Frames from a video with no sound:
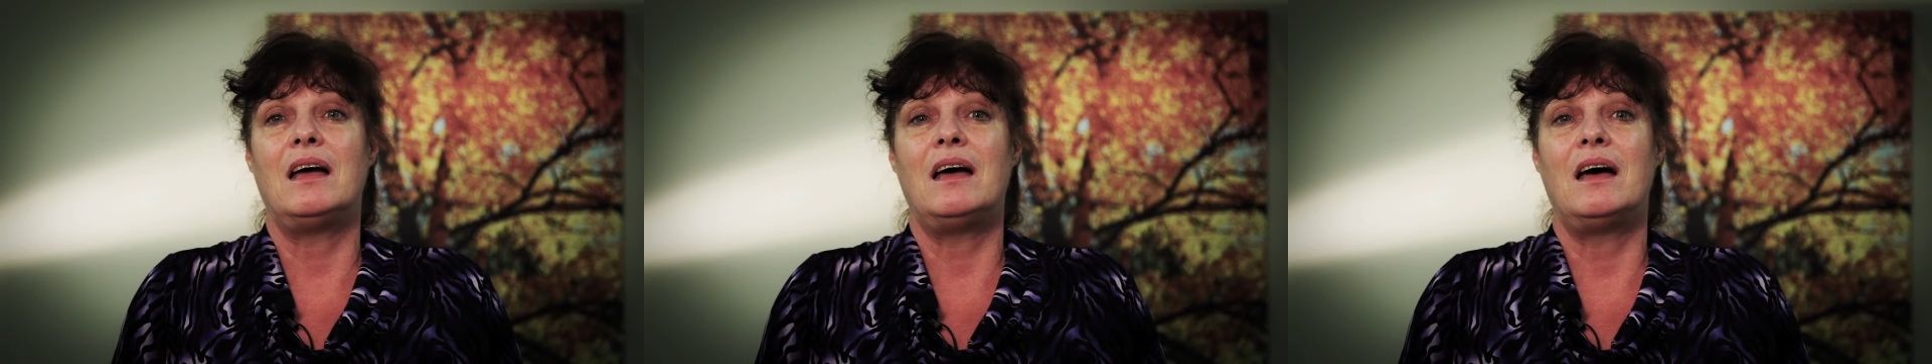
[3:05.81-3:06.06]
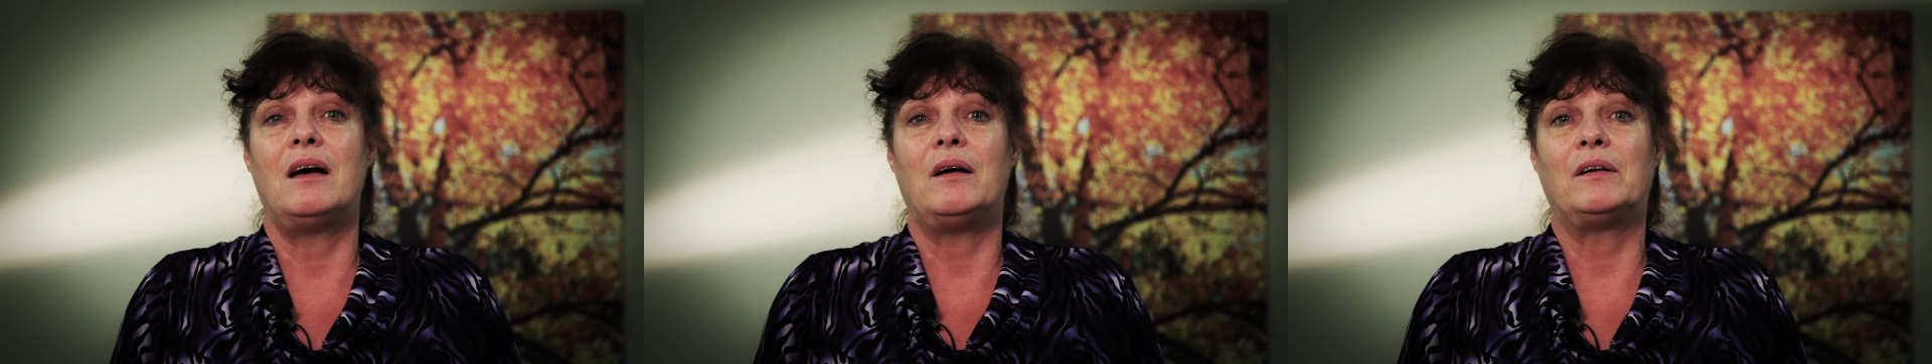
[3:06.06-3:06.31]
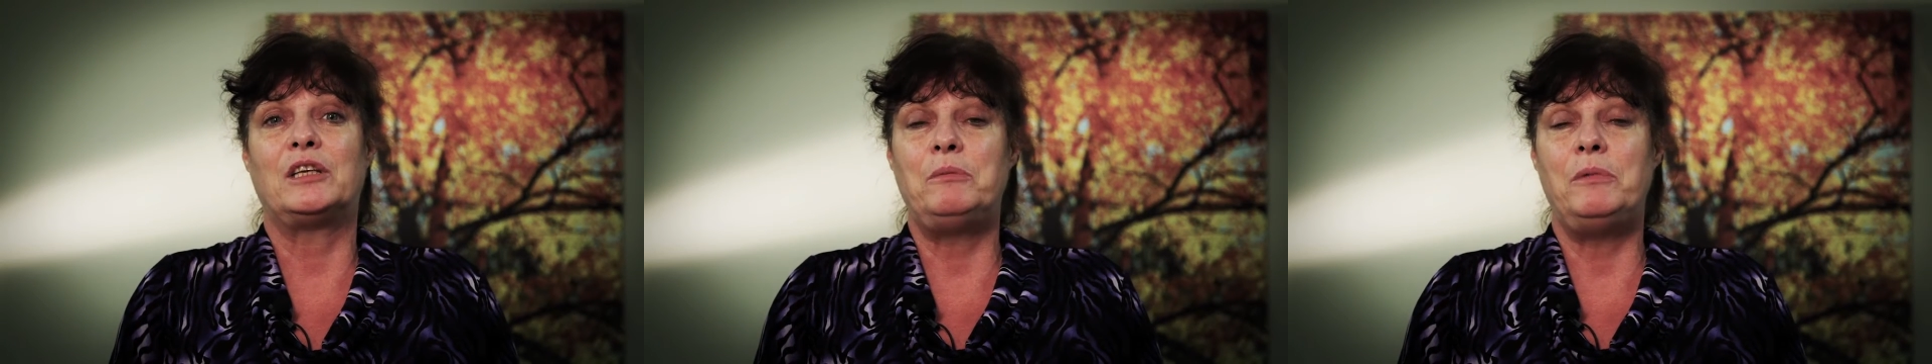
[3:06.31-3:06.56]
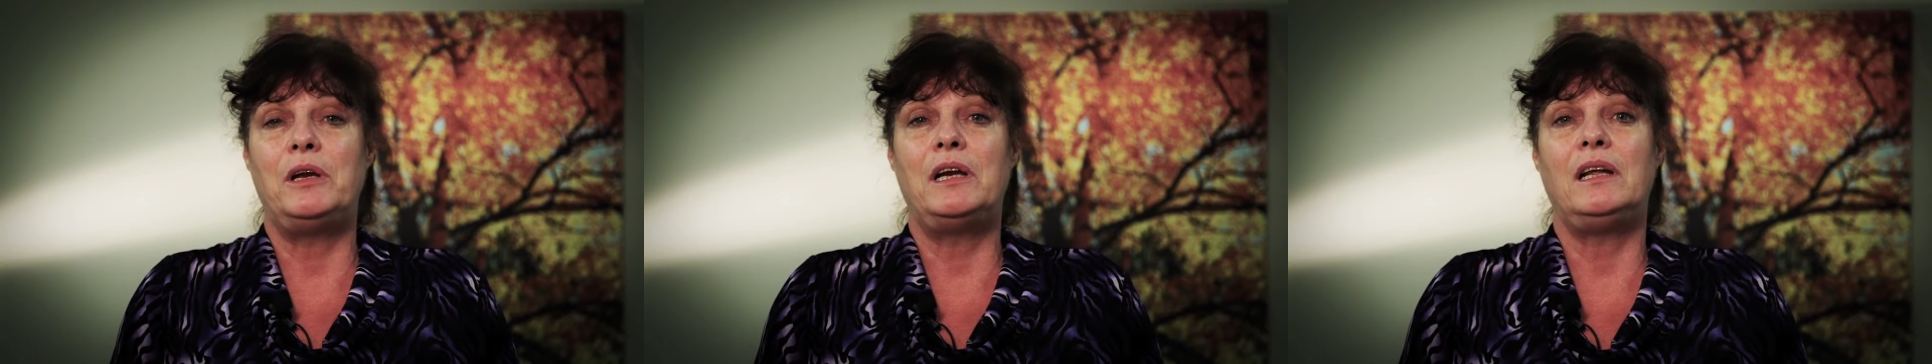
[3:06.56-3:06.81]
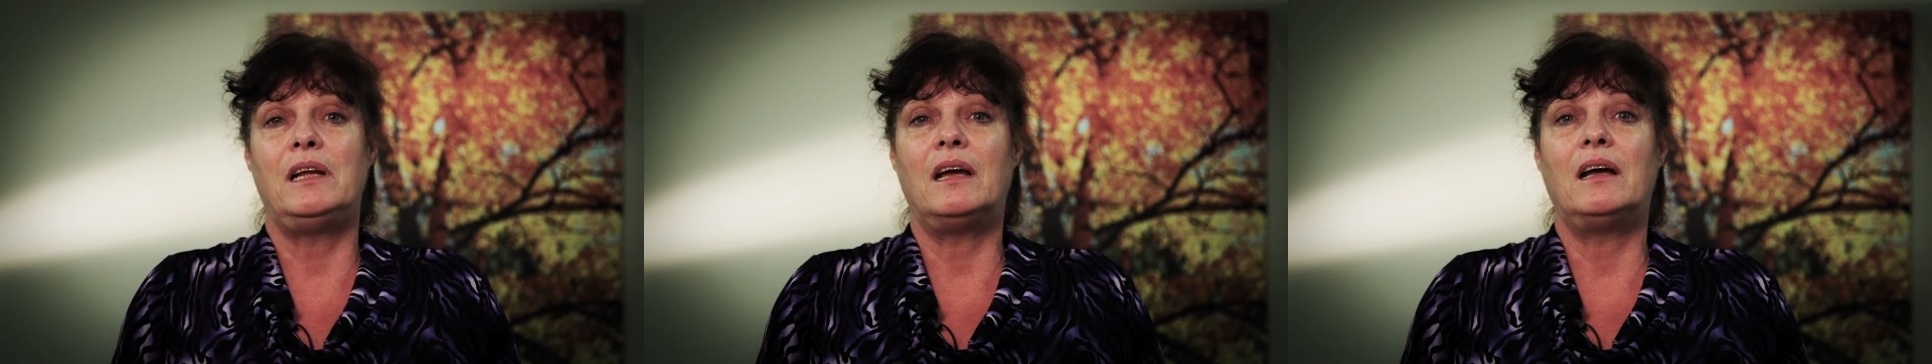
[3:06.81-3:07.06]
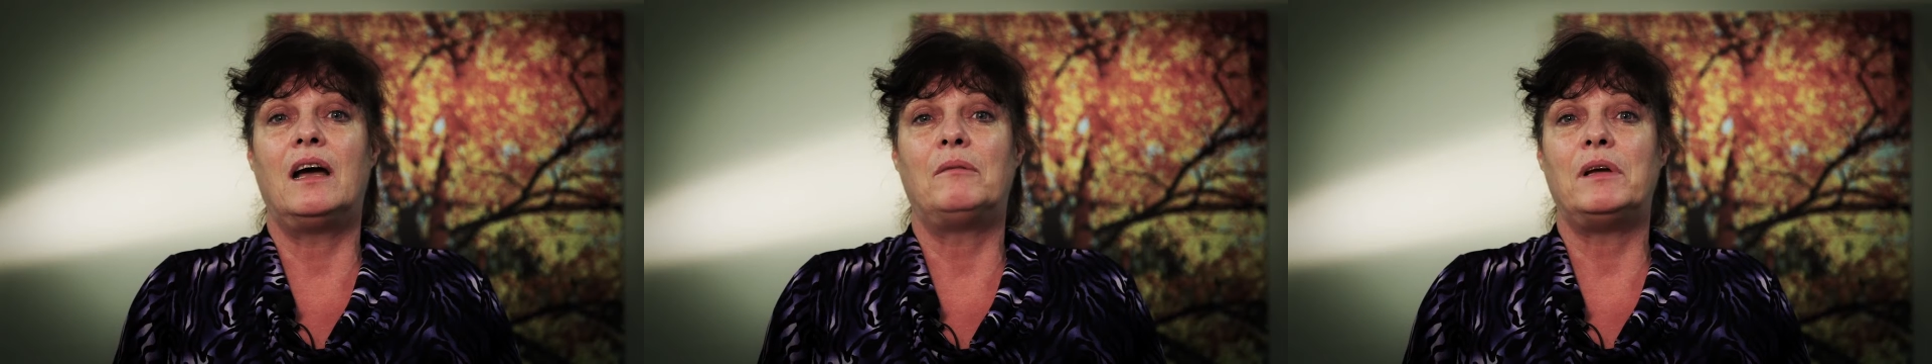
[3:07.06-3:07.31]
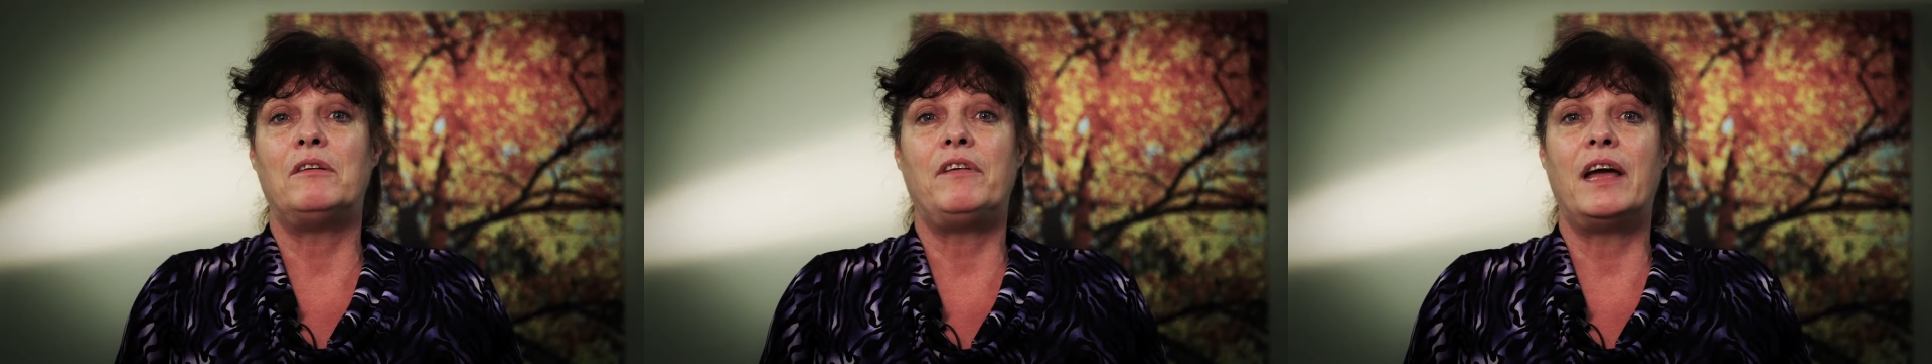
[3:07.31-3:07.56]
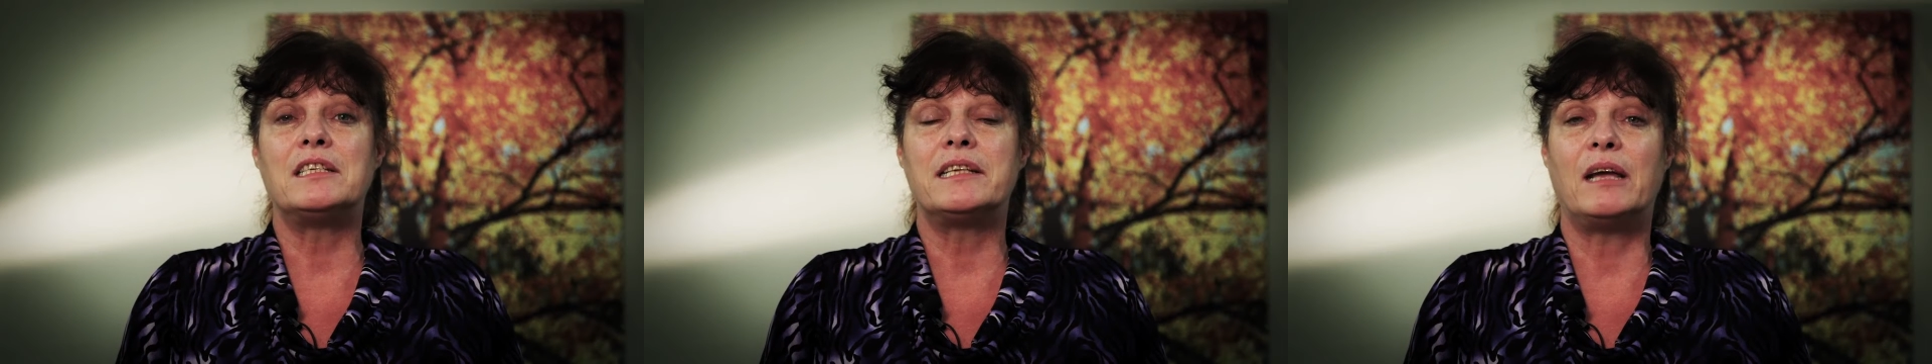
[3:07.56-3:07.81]
uh, community um,
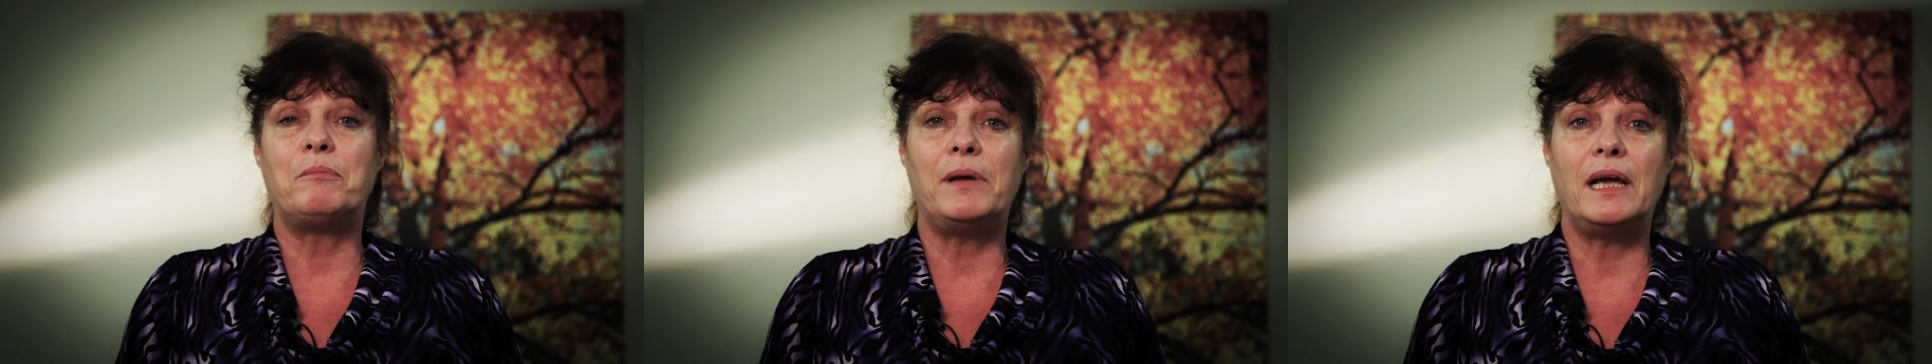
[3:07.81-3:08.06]
events like